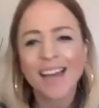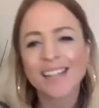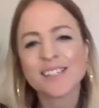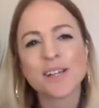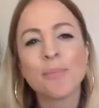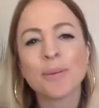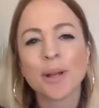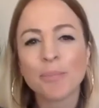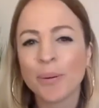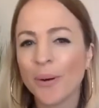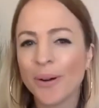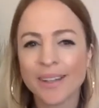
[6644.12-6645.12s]
And somebody
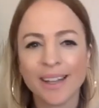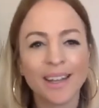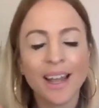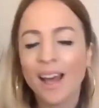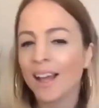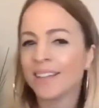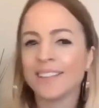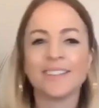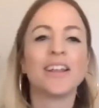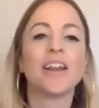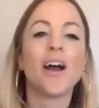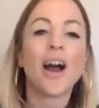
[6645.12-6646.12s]
put on it,
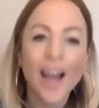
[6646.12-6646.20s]
you know,